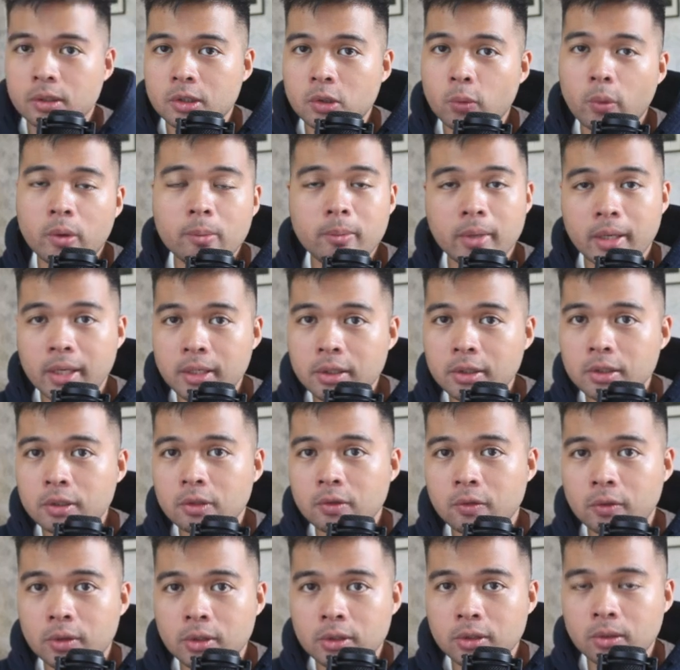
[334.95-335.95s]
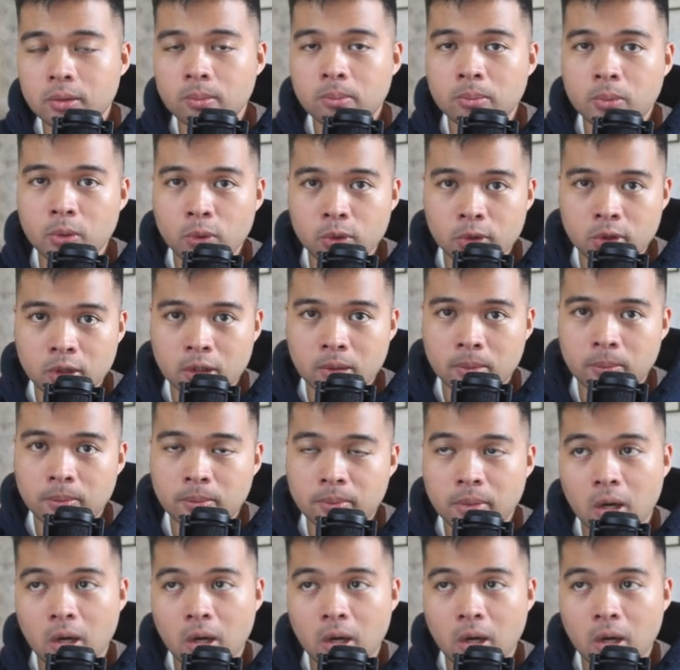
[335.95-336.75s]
So when beginners first boot up